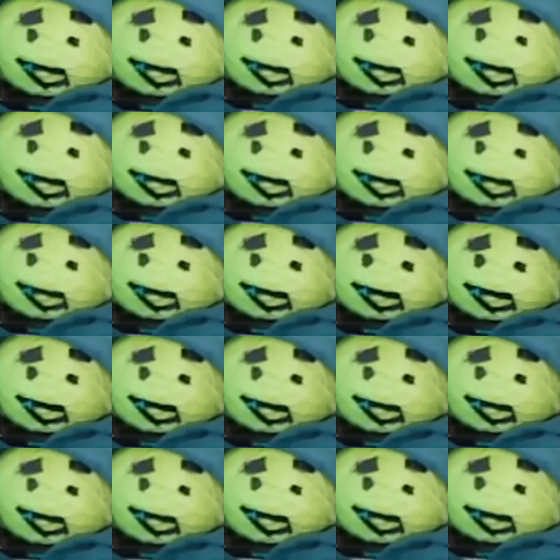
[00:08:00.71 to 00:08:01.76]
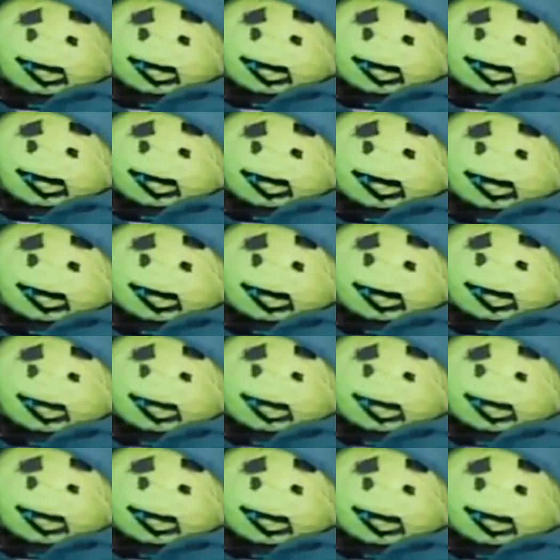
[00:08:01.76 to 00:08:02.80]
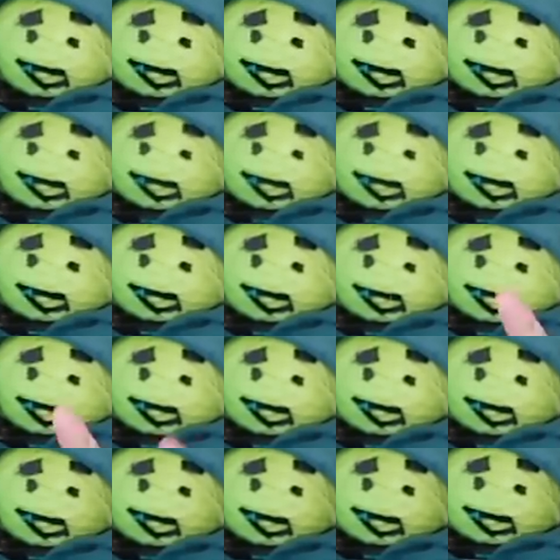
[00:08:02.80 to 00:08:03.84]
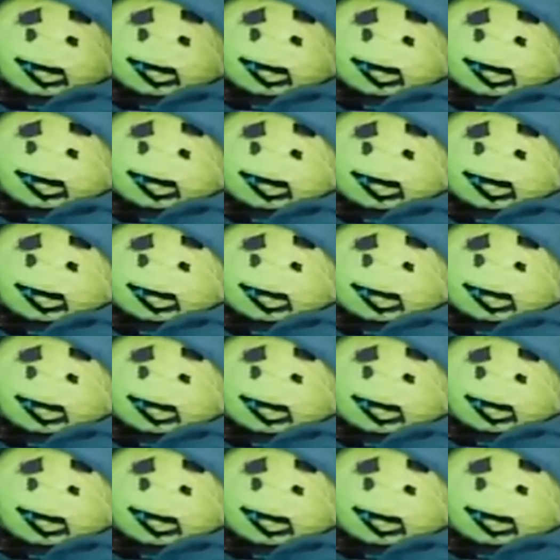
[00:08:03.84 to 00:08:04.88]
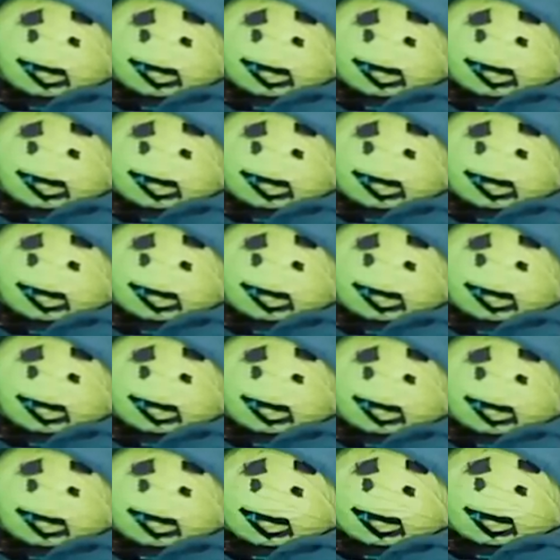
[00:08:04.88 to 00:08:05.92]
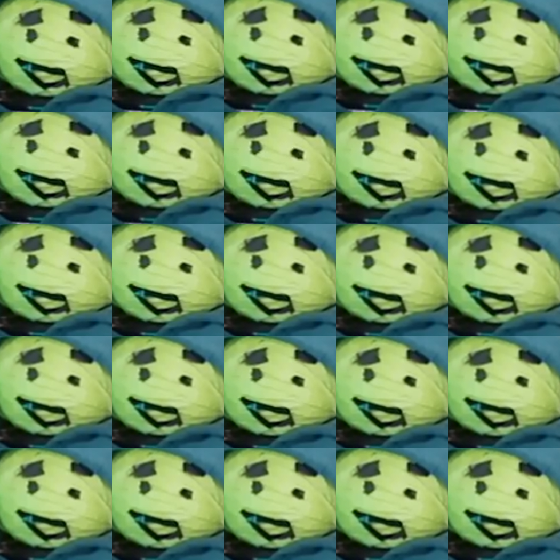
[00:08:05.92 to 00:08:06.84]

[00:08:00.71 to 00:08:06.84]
This person isn't speaking.